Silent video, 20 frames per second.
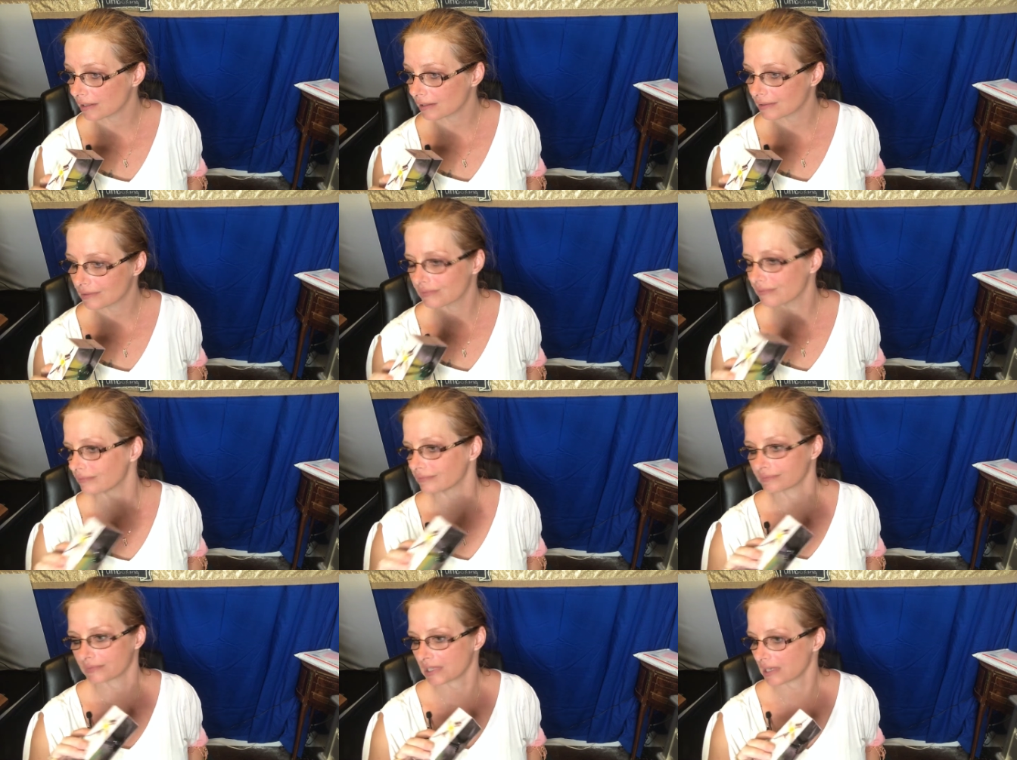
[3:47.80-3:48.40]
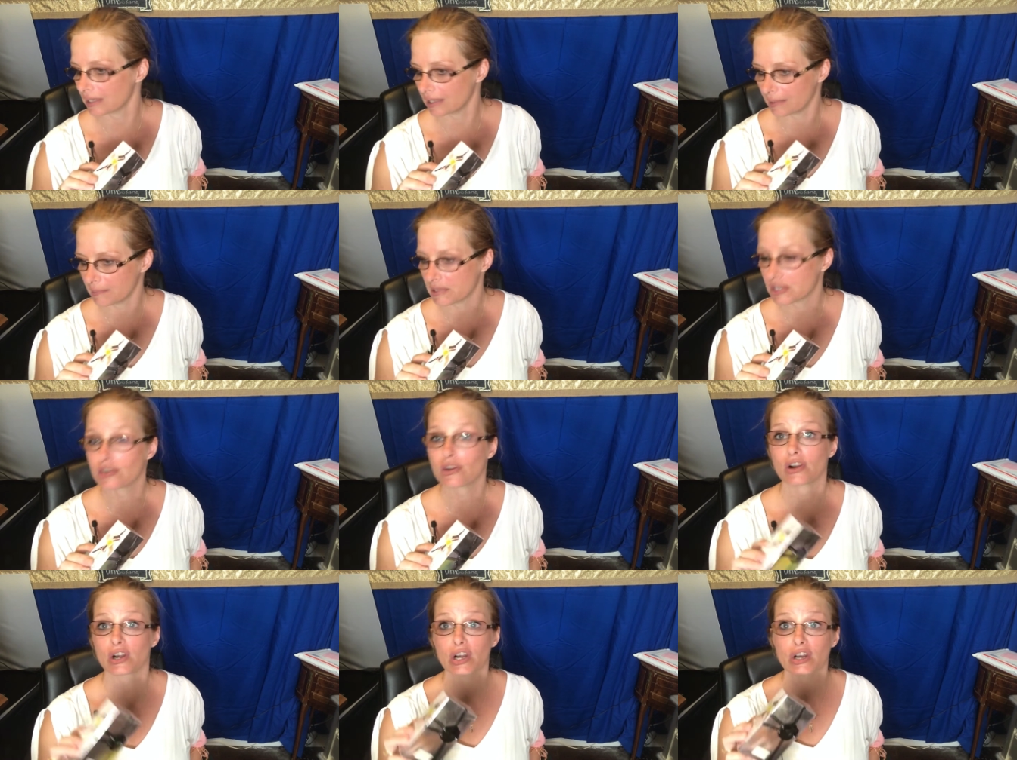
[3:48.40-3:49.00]
um, let me
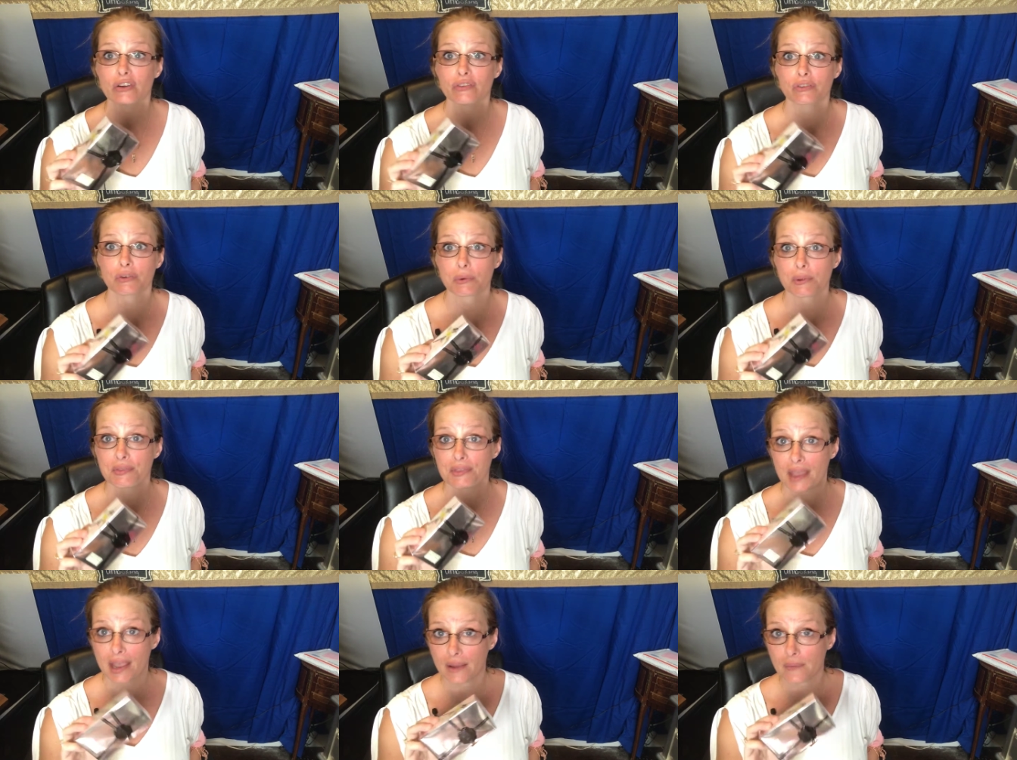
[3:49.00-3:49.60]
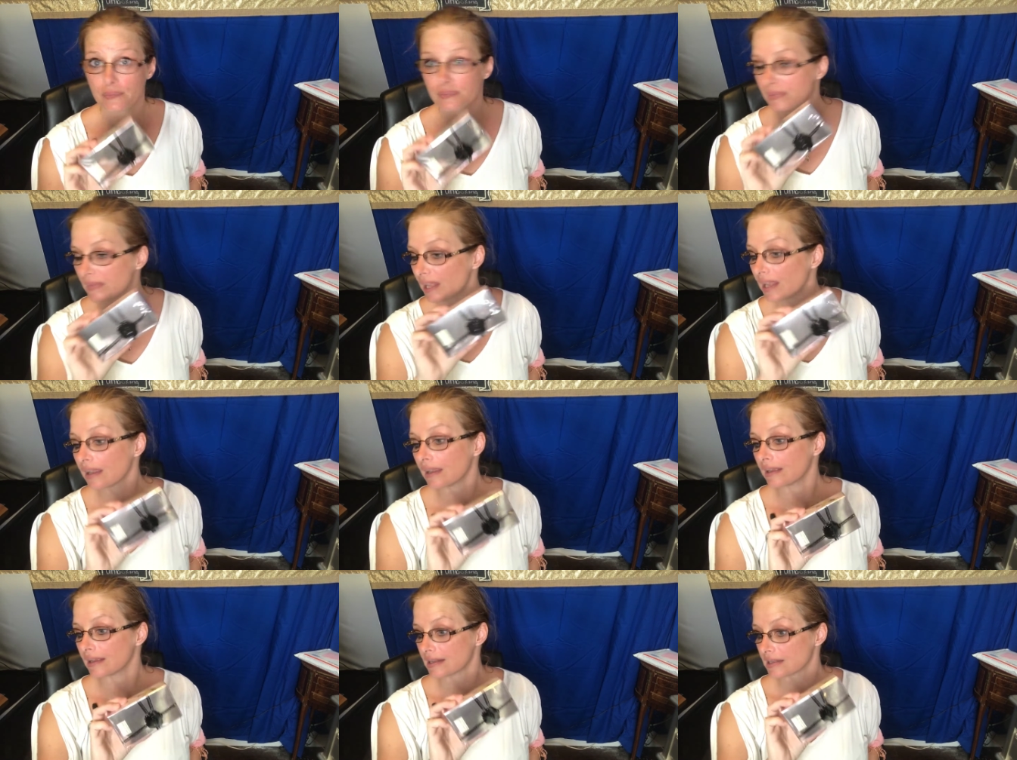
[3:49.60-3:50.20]
start over with that.
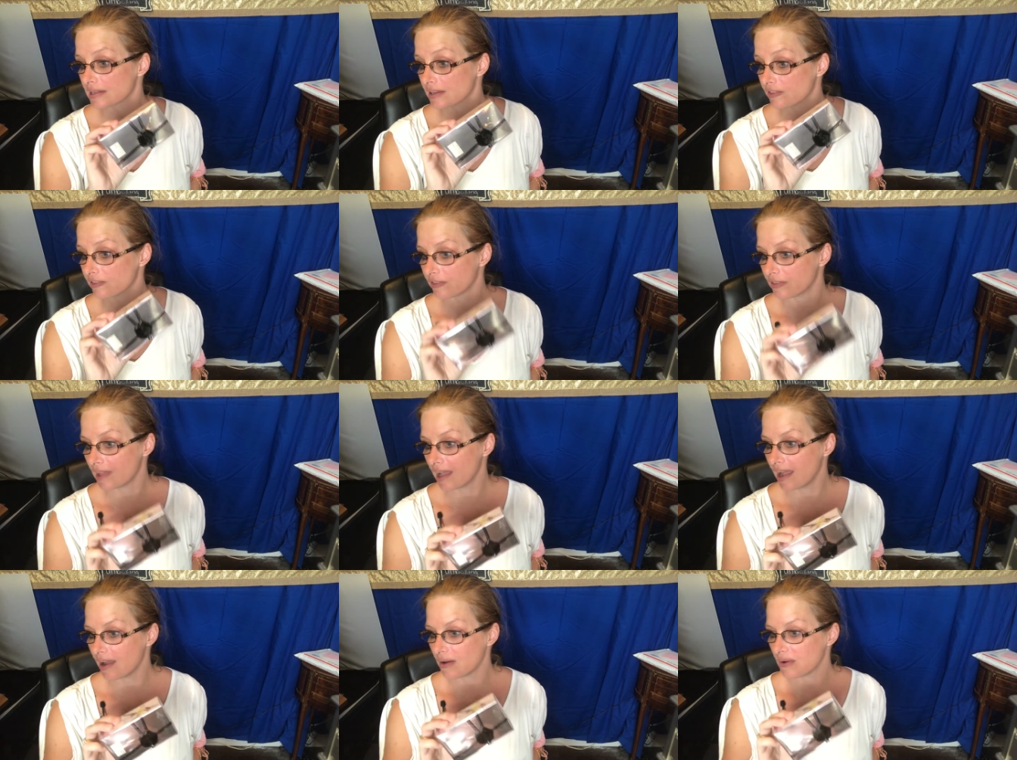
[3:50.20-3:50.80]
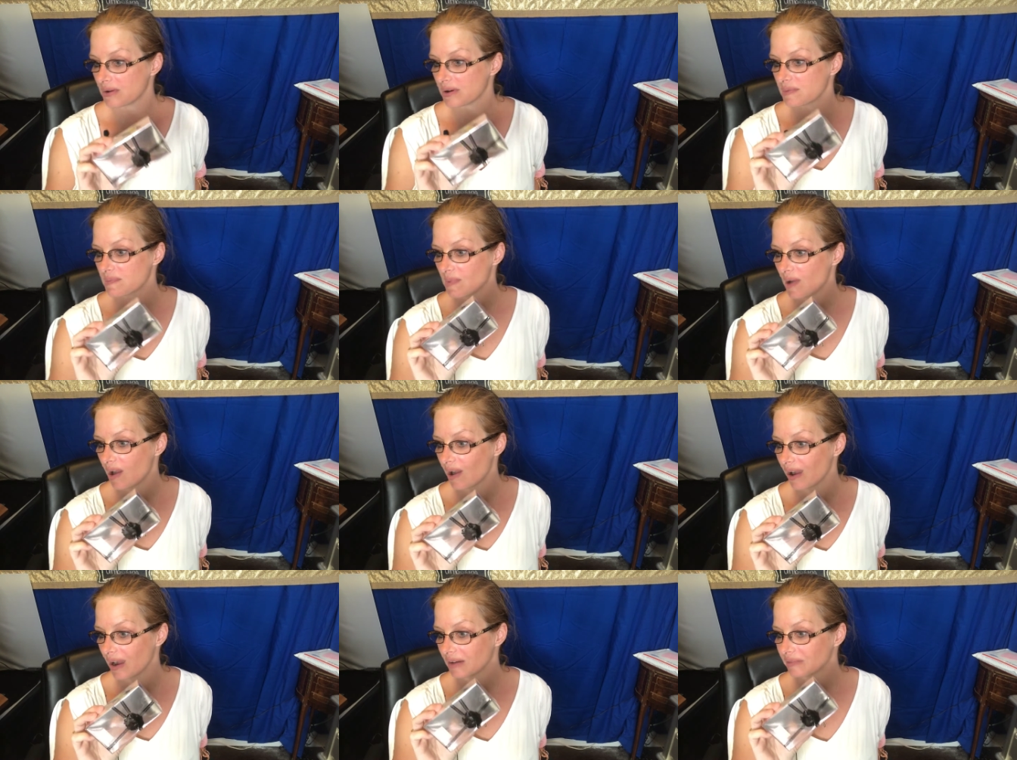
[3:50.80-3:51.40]
It's a
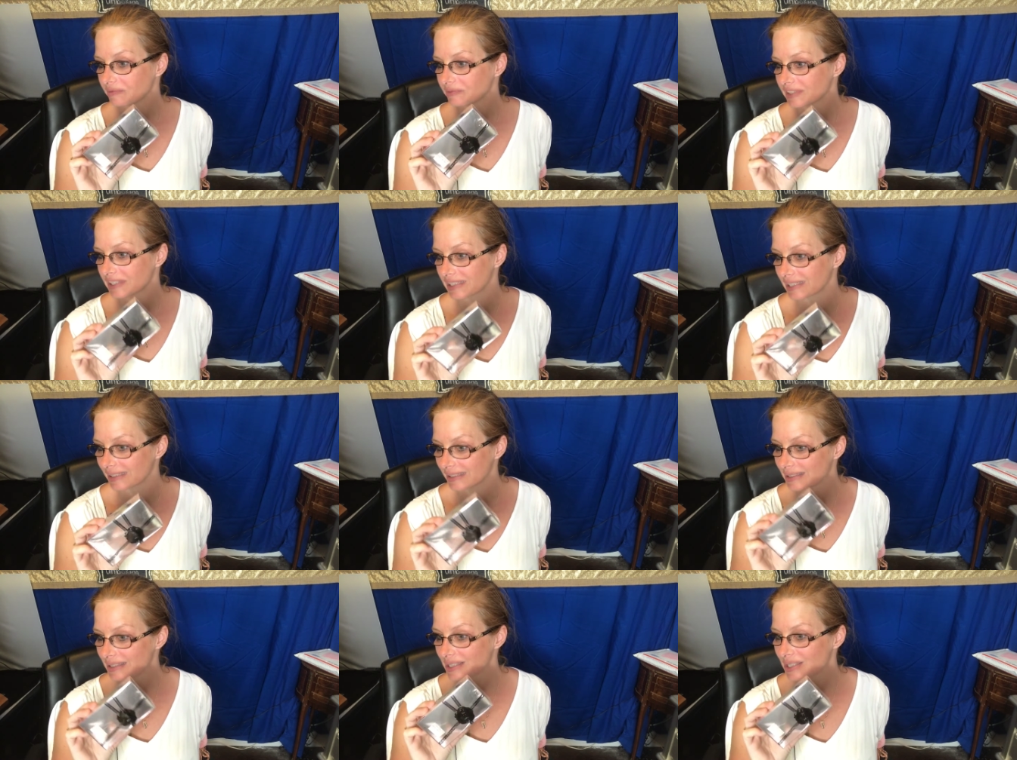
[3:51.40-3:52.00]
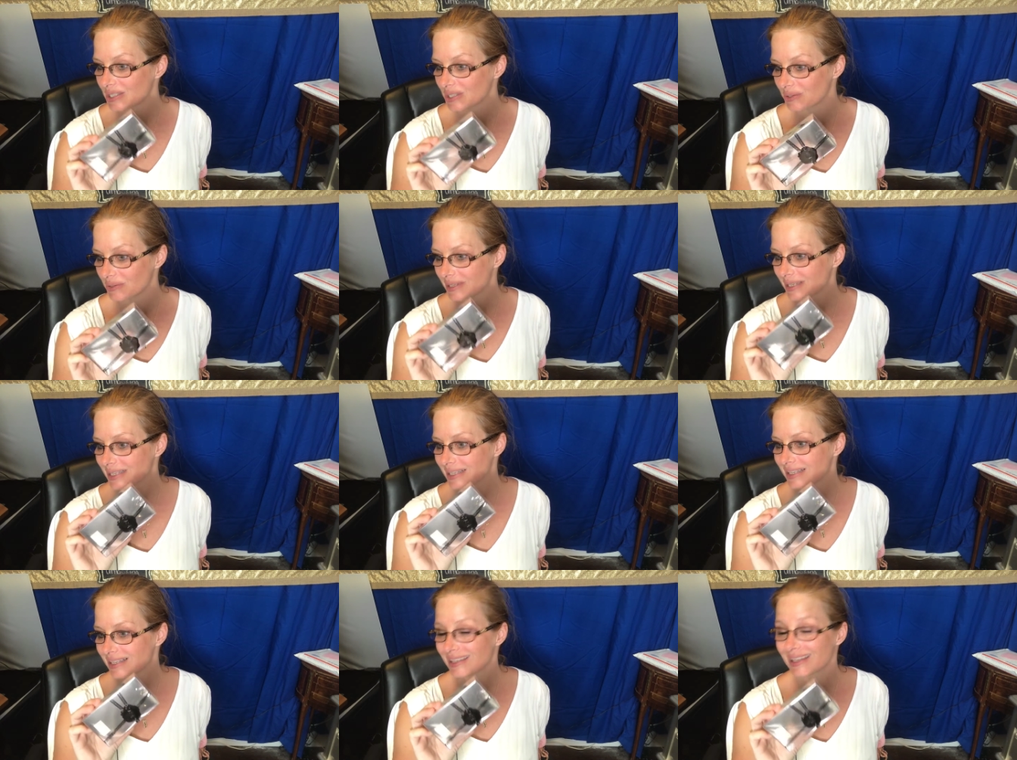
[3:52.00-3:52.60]
Flowerbomb Vanilla
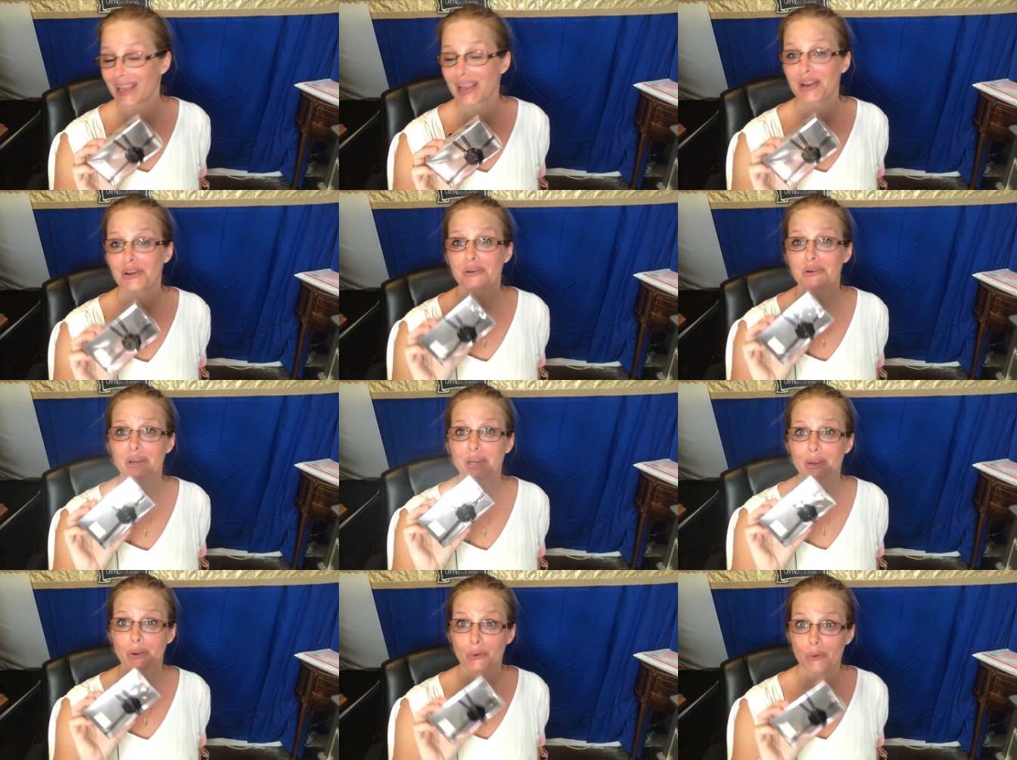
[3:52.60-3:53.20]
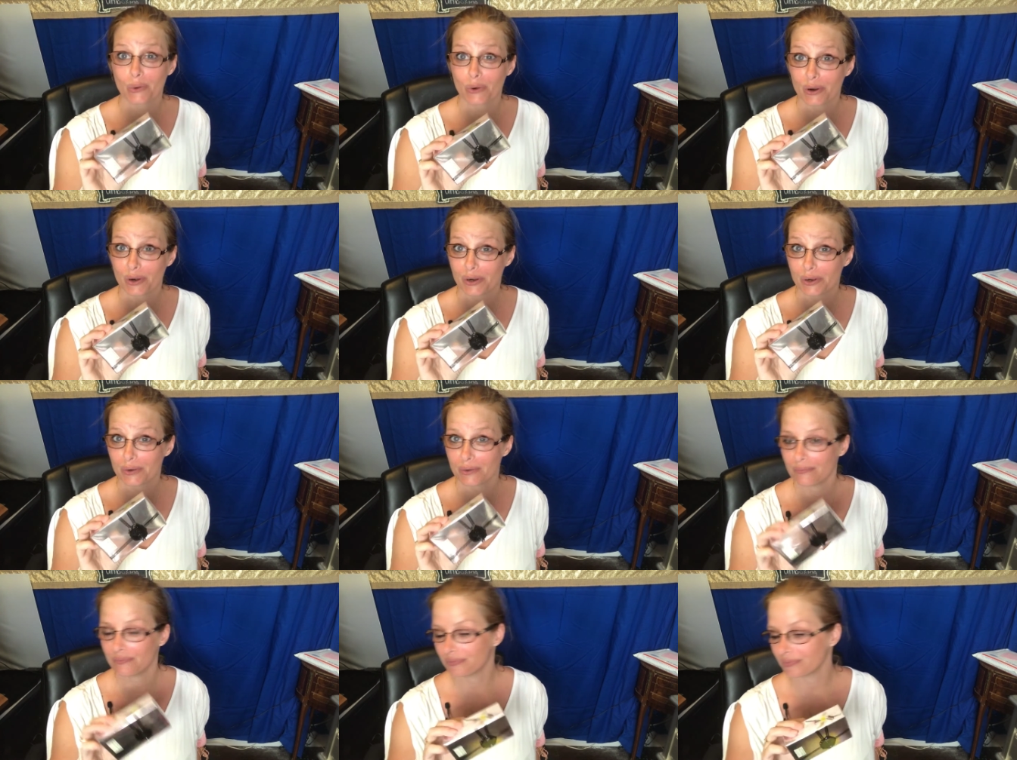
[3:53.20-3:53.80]
Twist Layering
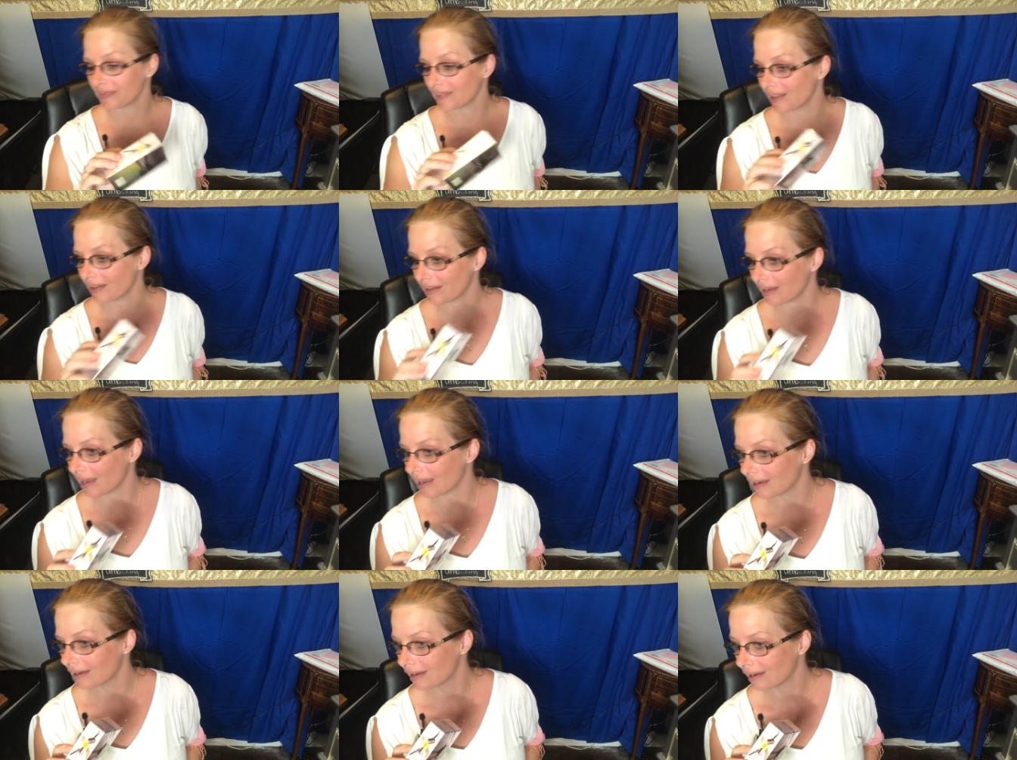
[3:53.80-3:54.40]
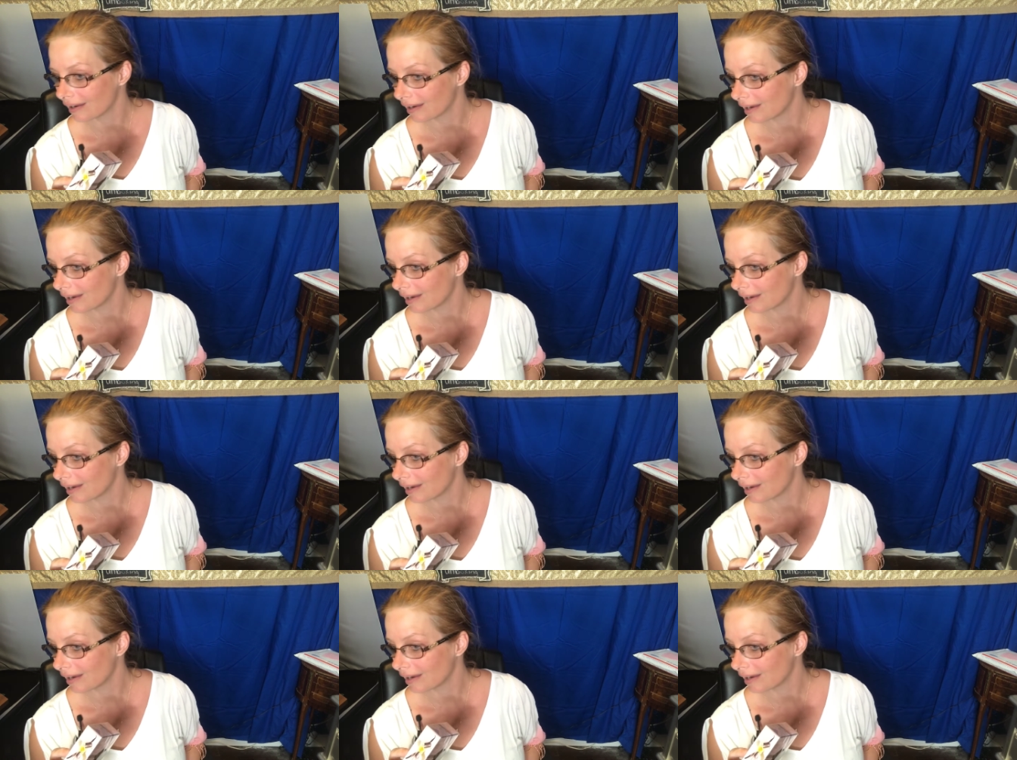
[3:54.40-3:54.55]
Oil, okay.